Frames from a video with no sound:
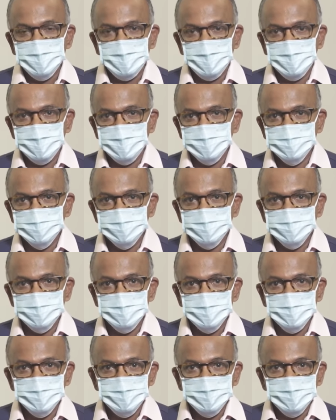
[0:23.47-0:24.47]
allegation
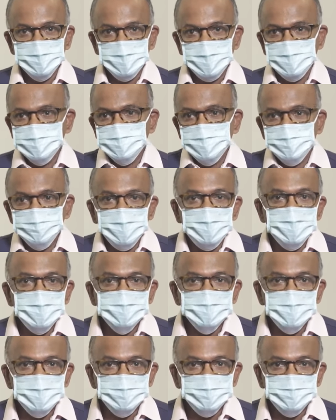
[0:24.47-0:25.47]
and said
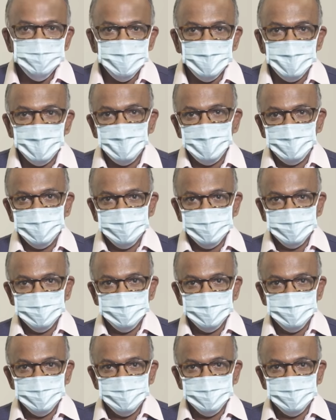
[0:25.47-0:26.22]
police have lied.